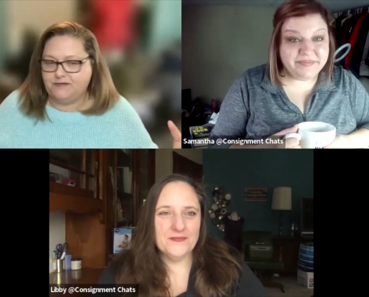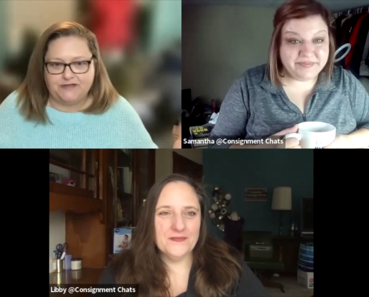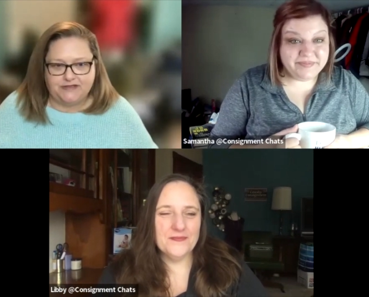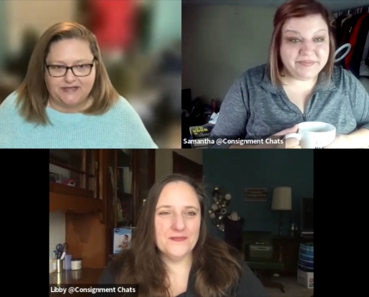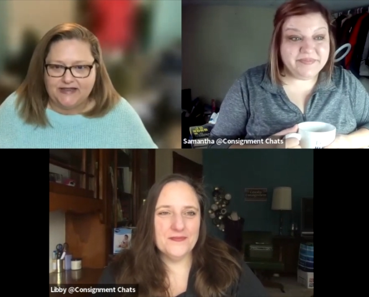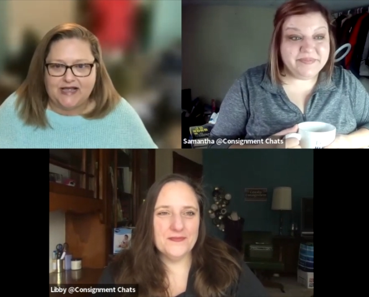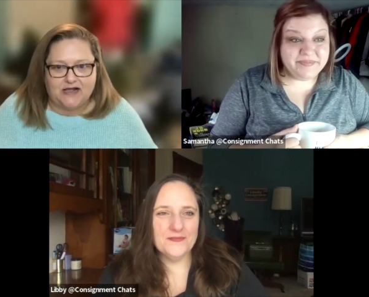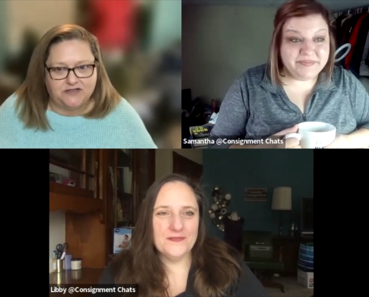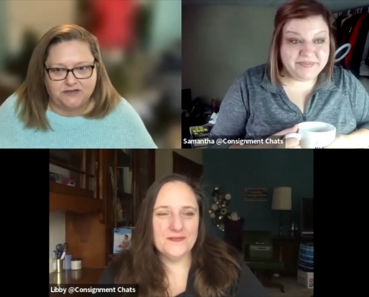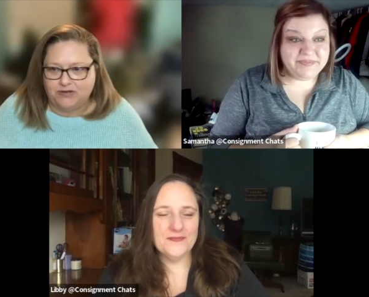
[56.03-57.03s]

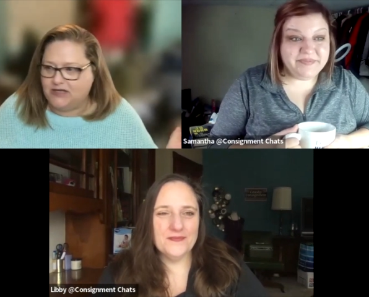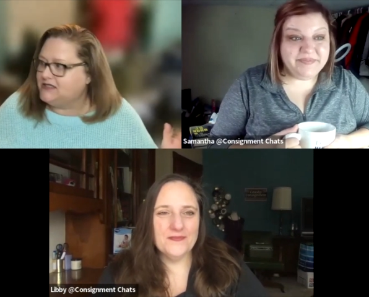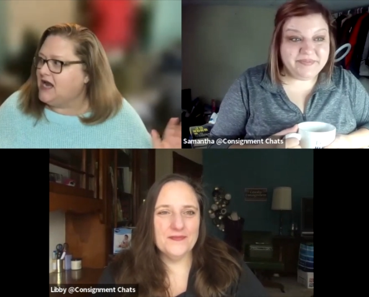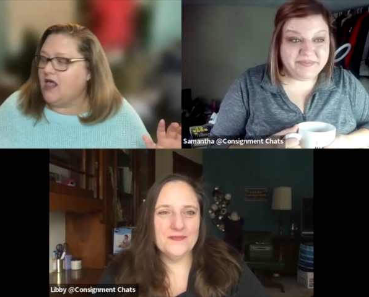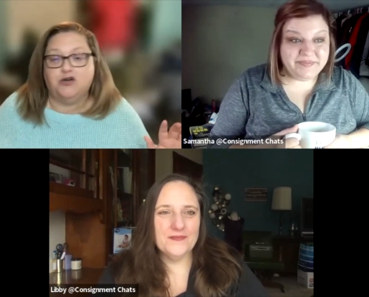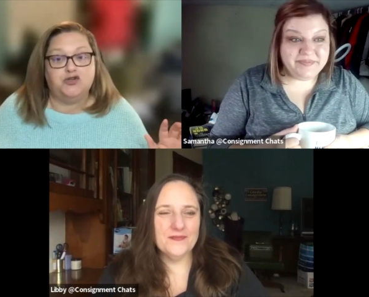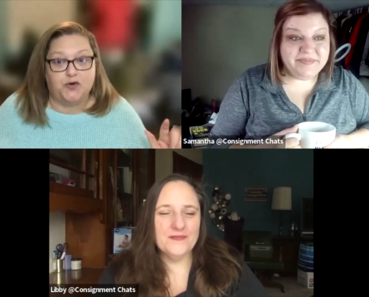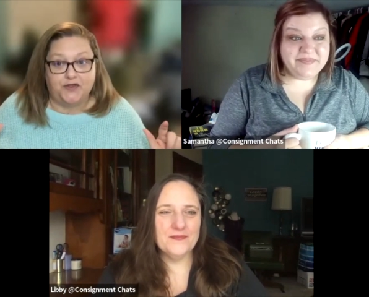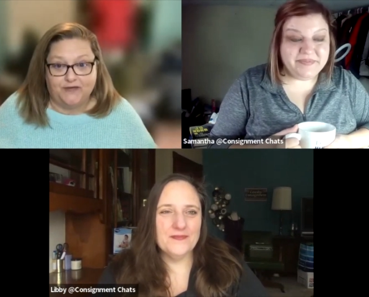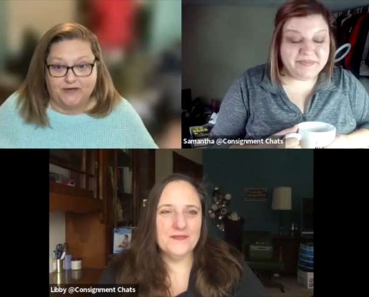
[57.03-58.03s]
Speaker 1: 10,000 plus dollars worth
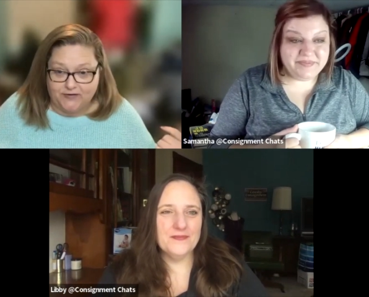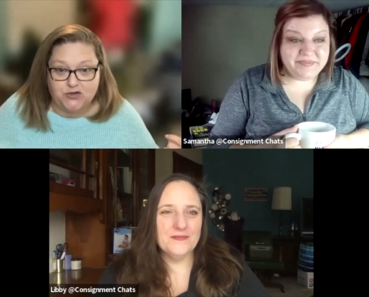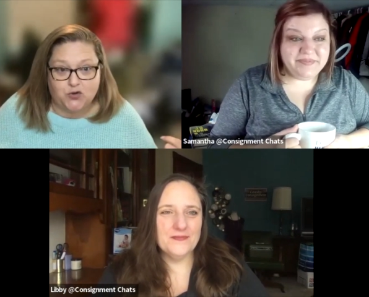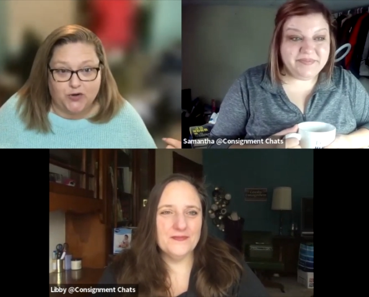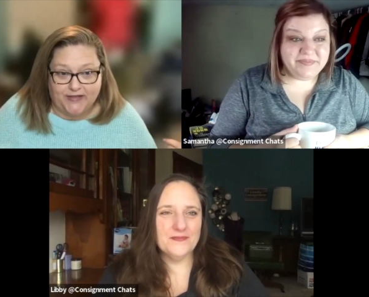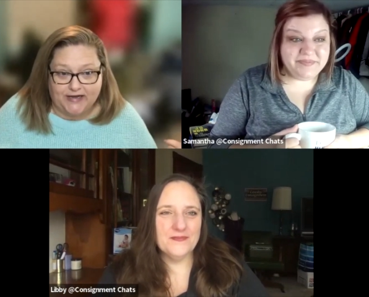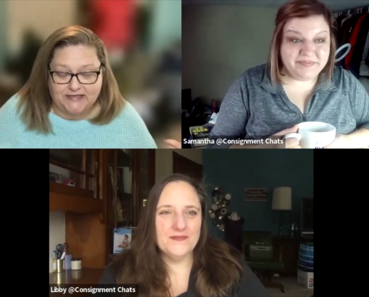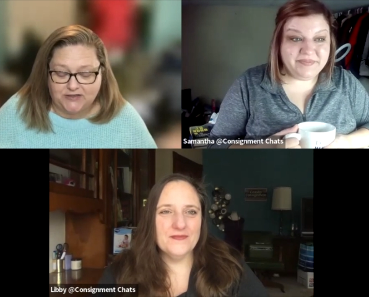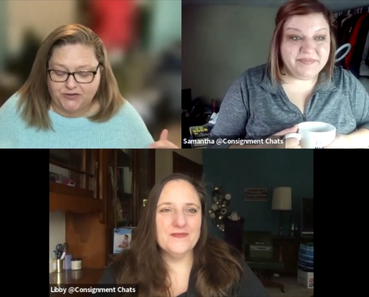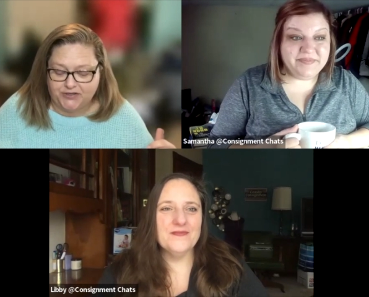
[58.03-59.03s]
of inventory that I
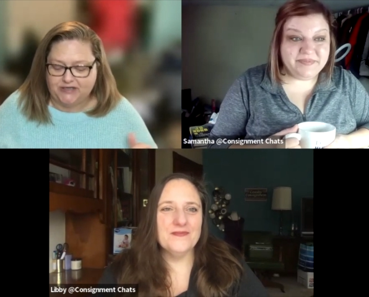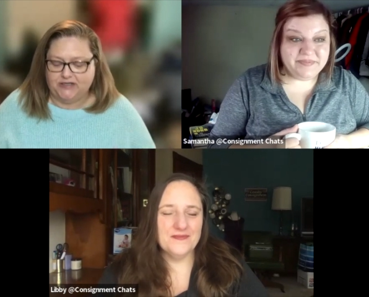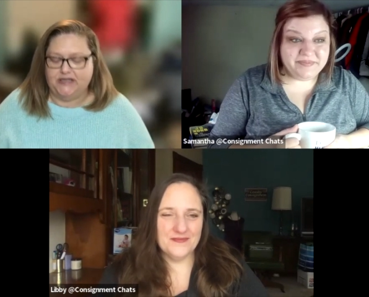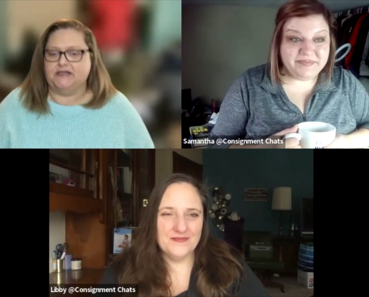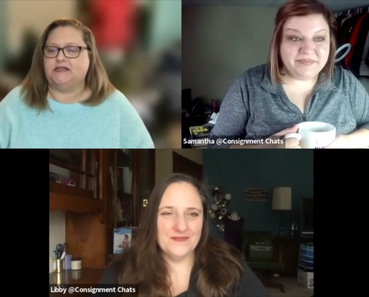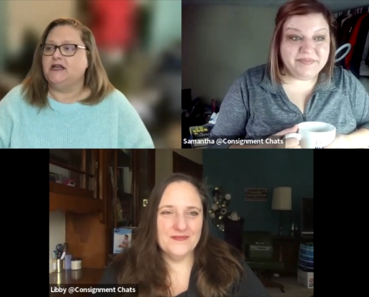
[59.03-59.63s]
still need to list.